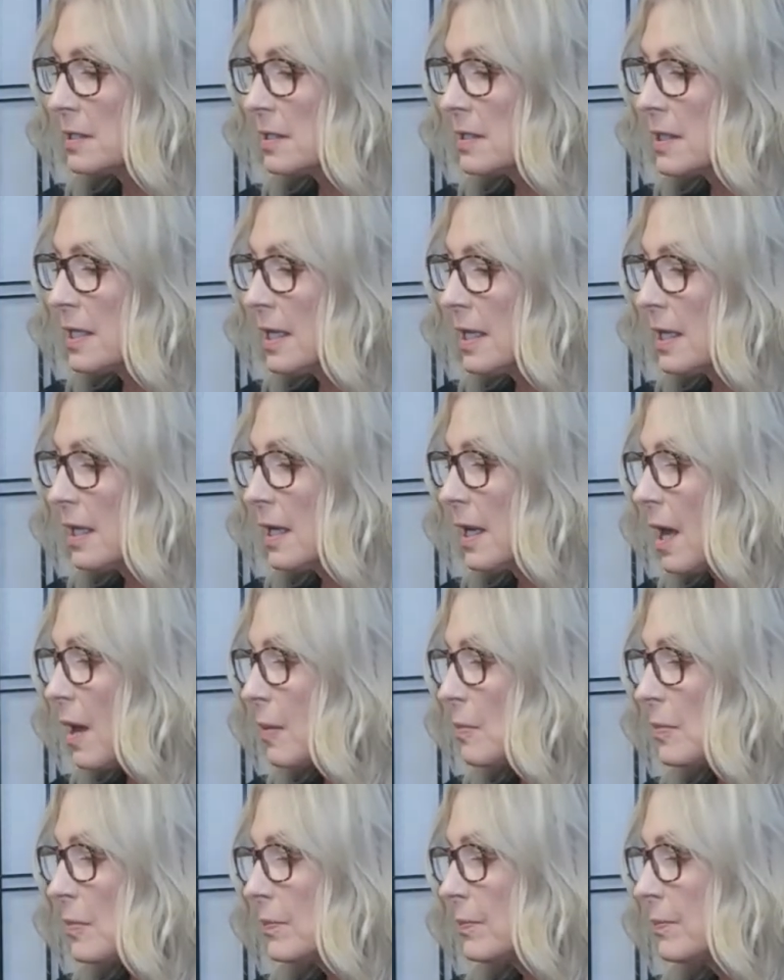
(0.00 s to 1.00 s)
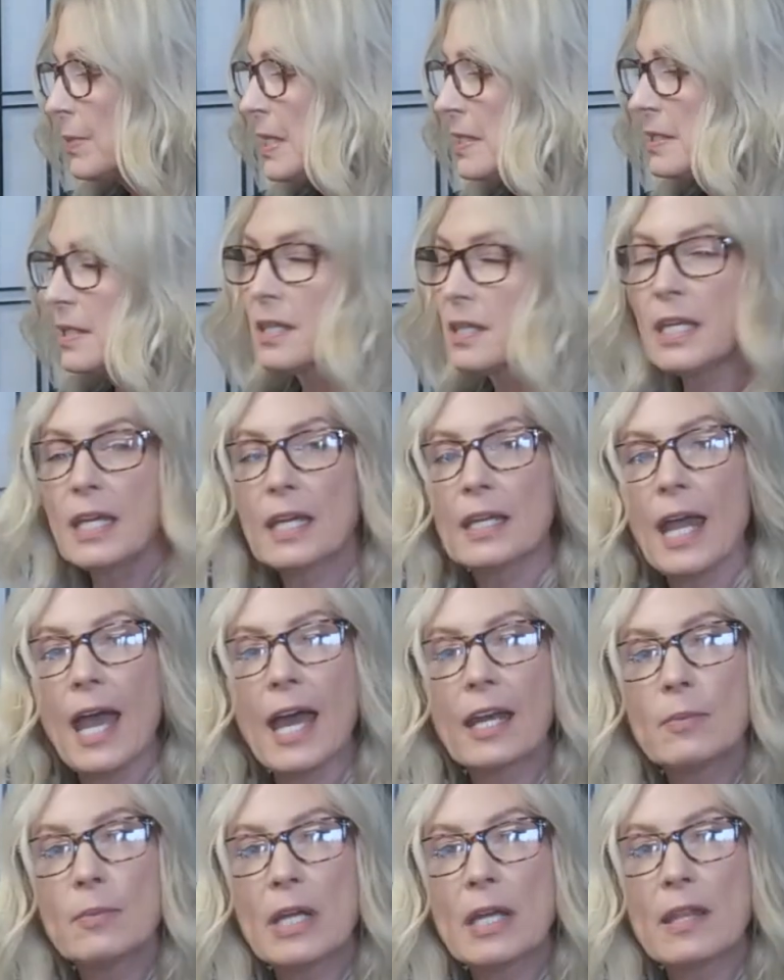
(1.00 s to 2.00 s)
the piece of the
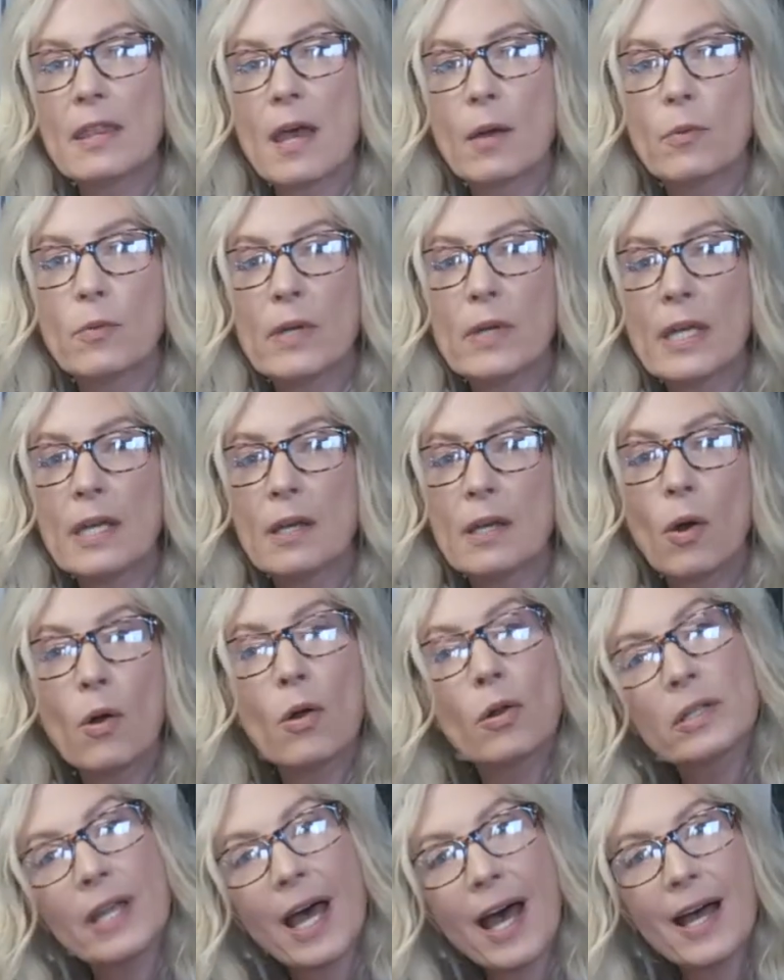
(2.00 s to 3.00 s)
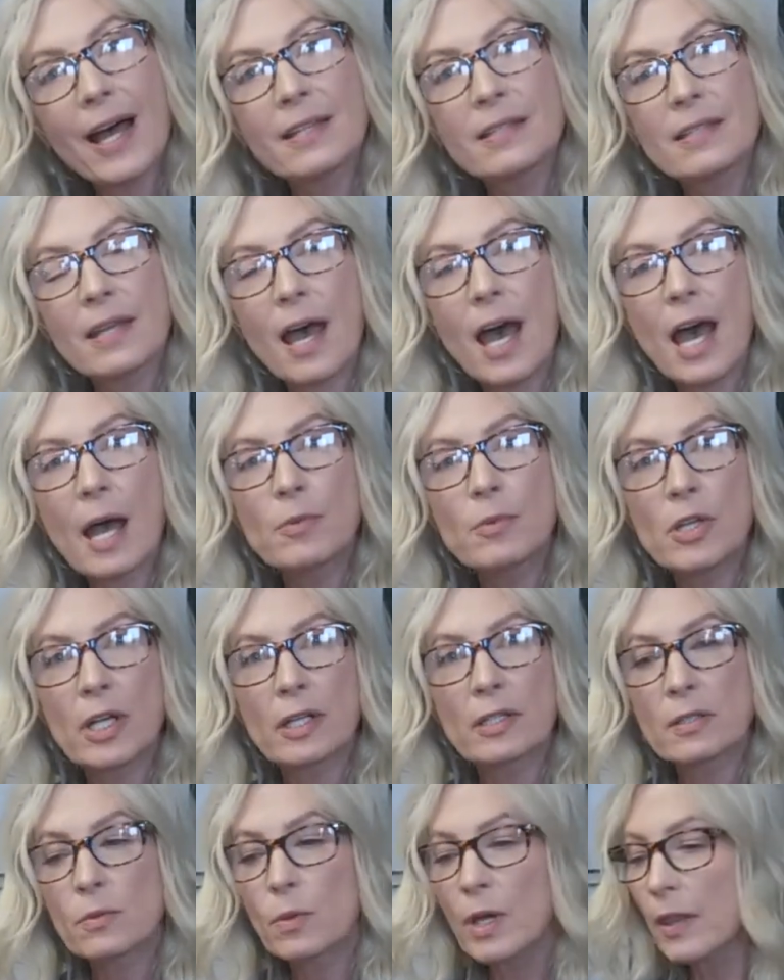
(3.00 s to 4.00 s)
anatomy that we hold on to
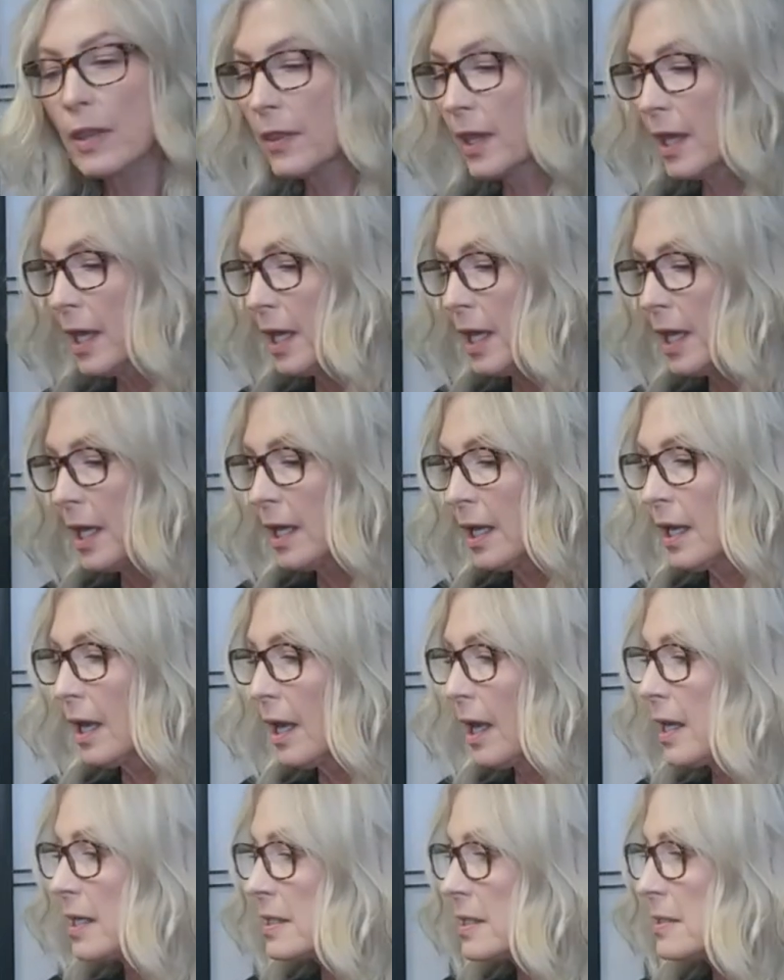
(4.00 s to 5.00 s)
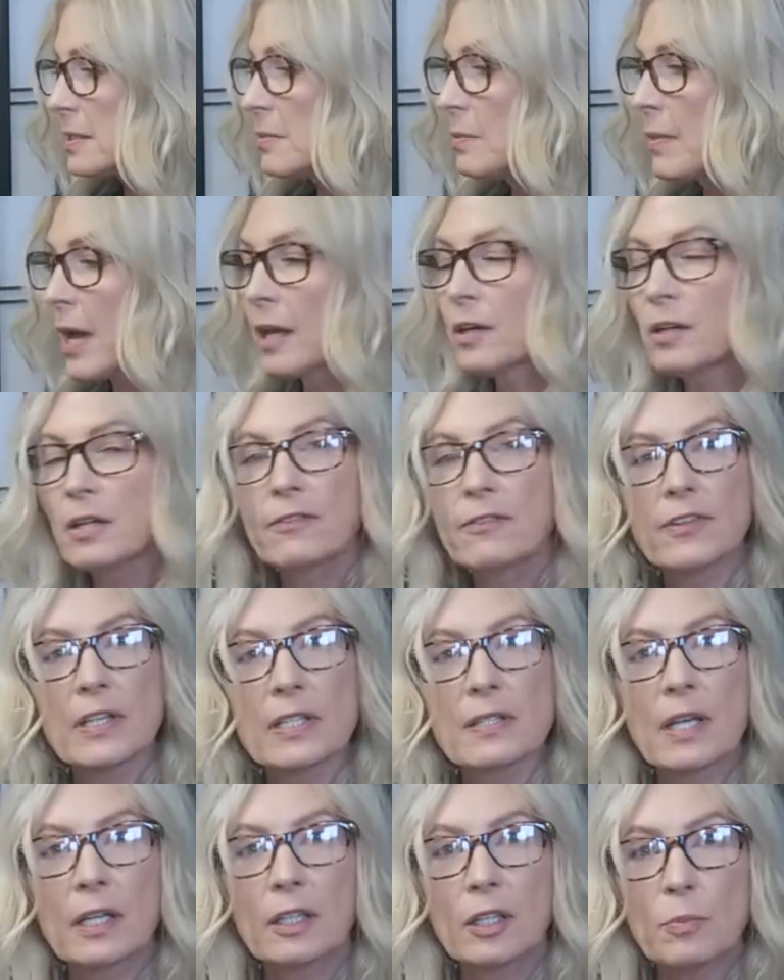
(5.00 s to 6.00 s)
objects with. It doesn't matter if
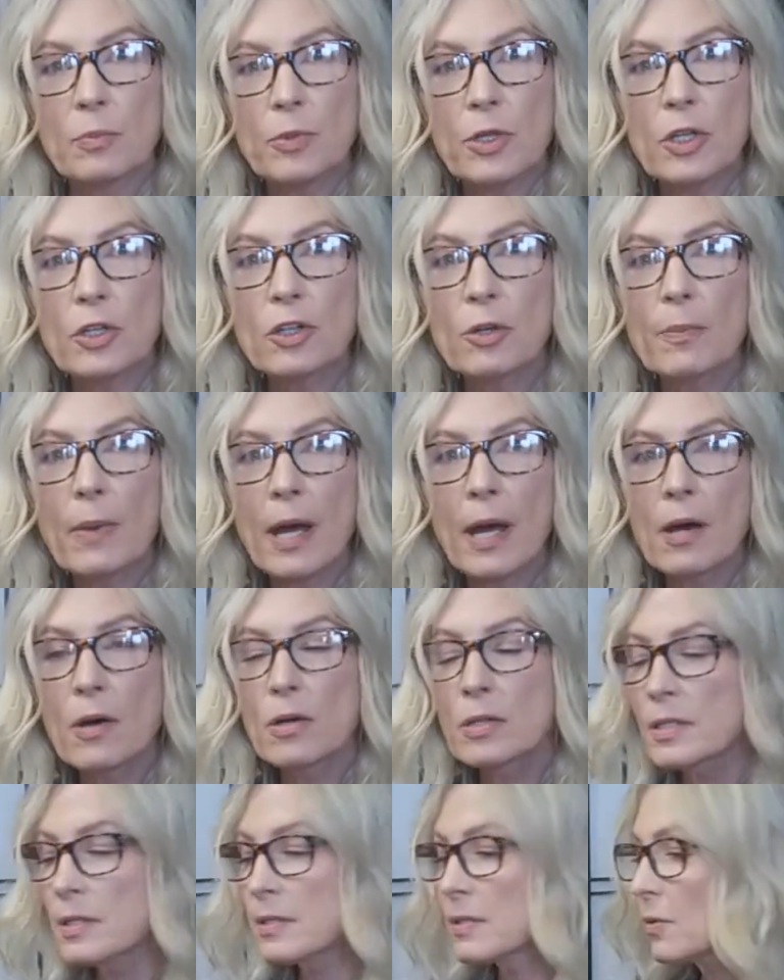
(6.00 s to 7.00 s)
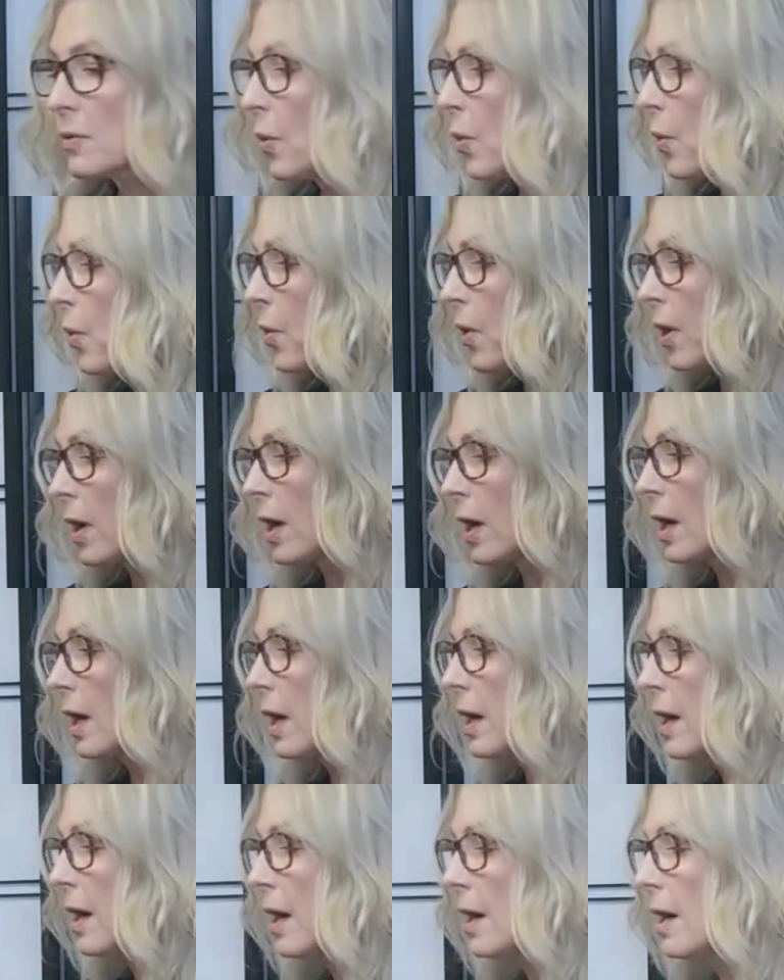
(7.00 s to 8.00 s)
it's a computer mouse
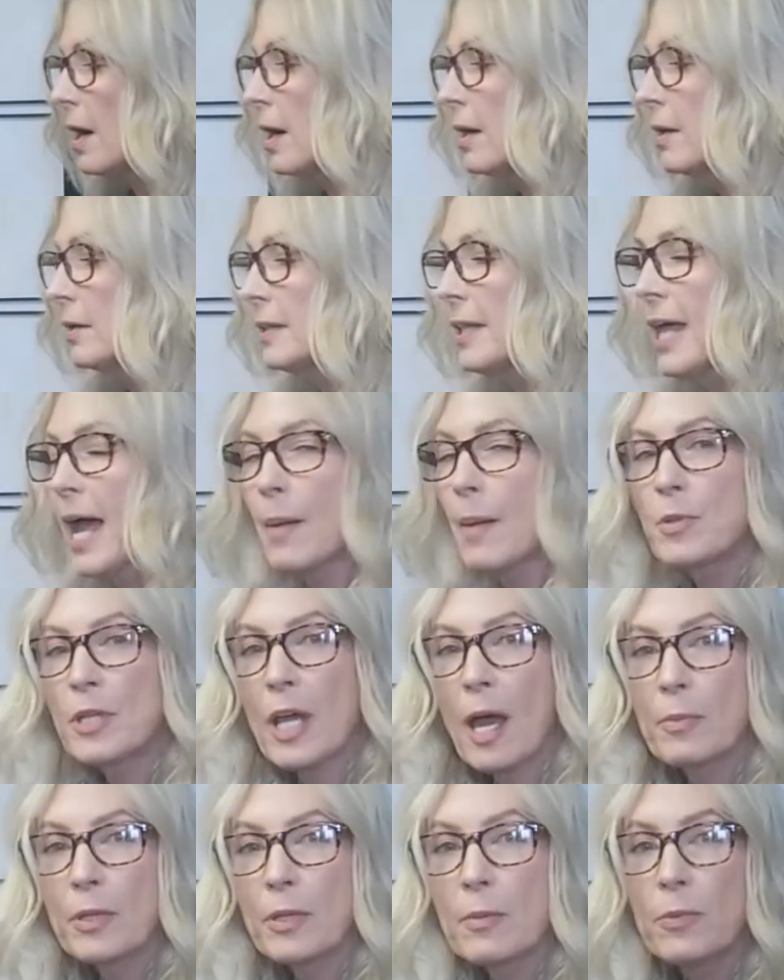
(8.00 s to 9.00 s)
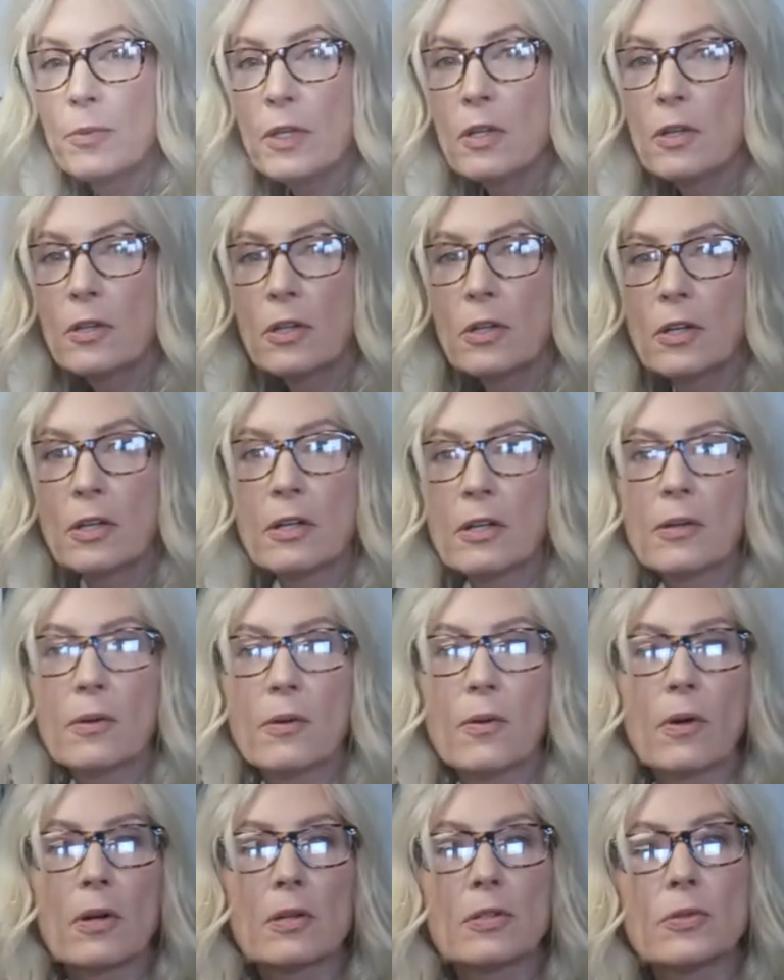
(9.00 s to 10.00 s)
or our laptop
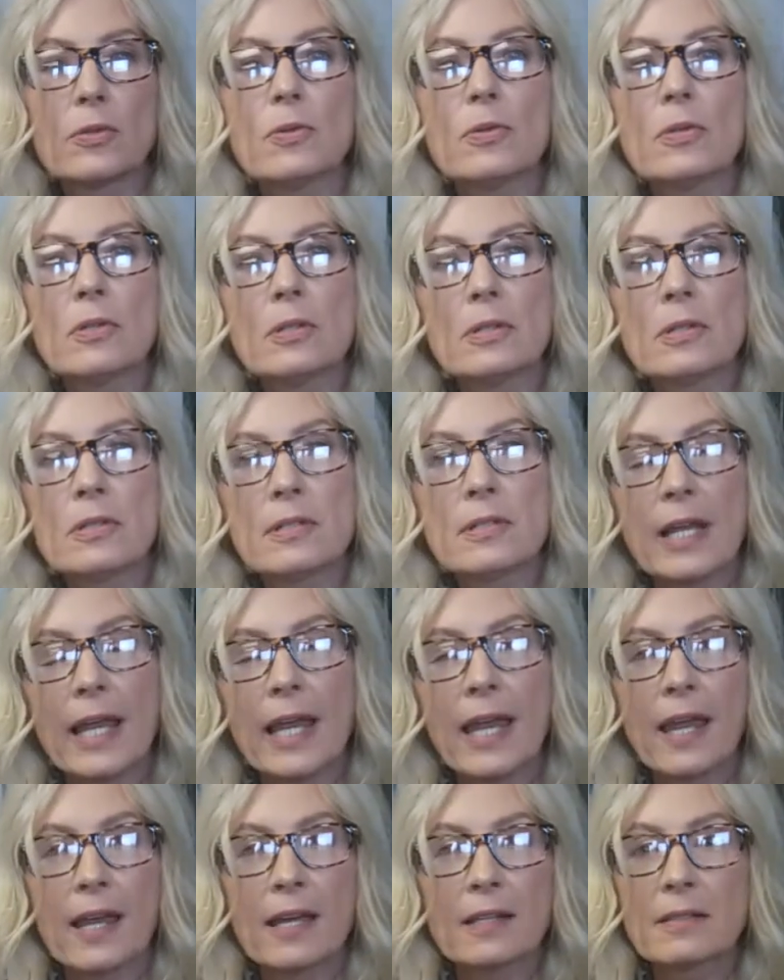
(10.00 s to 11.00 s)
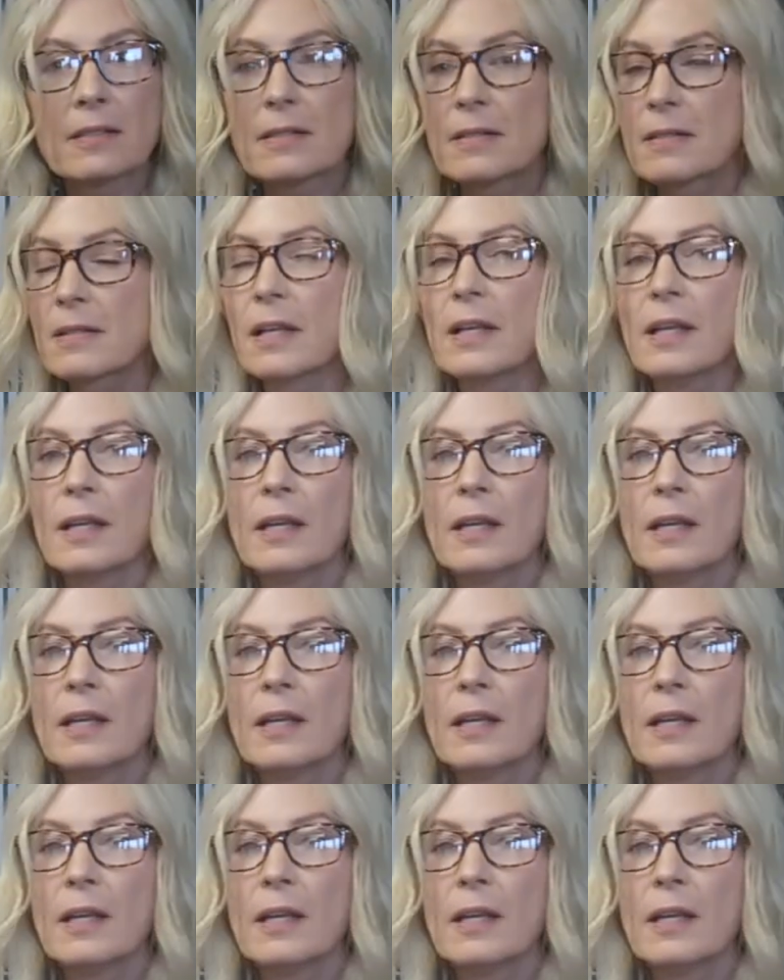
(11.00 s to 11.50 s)
computer or tools, hands,